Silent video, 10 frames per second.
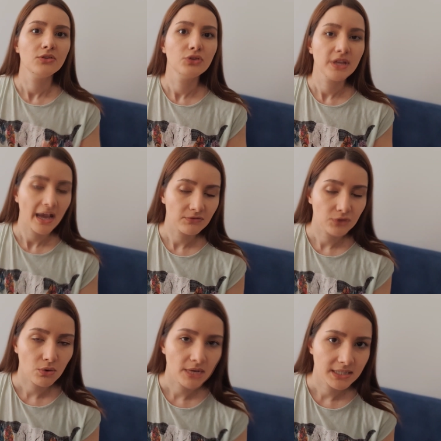have
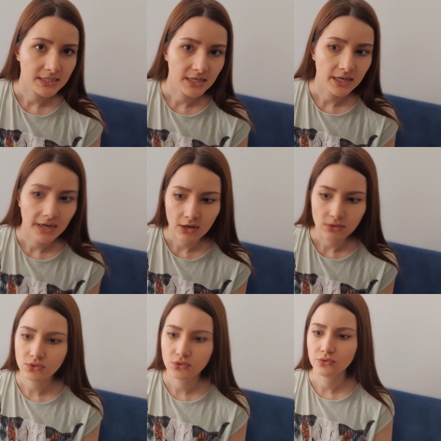no idea how
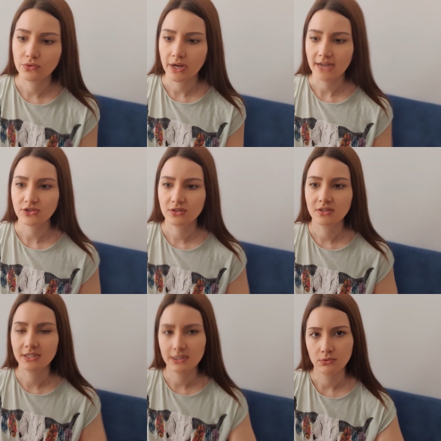to actually
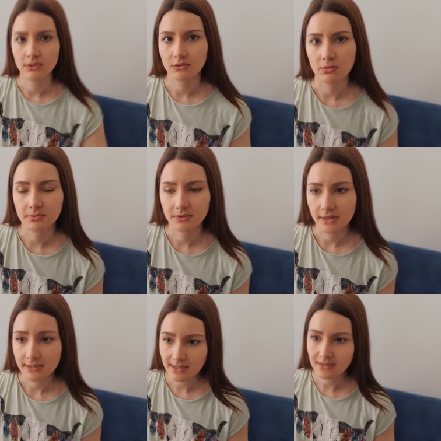deal with an
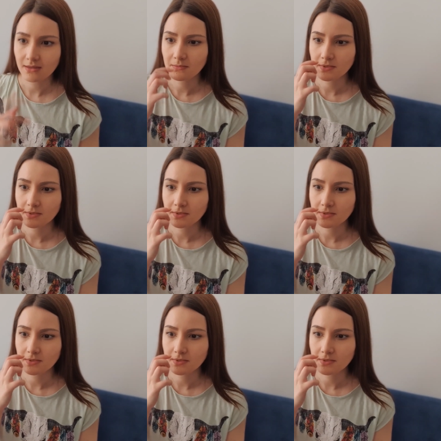operating system.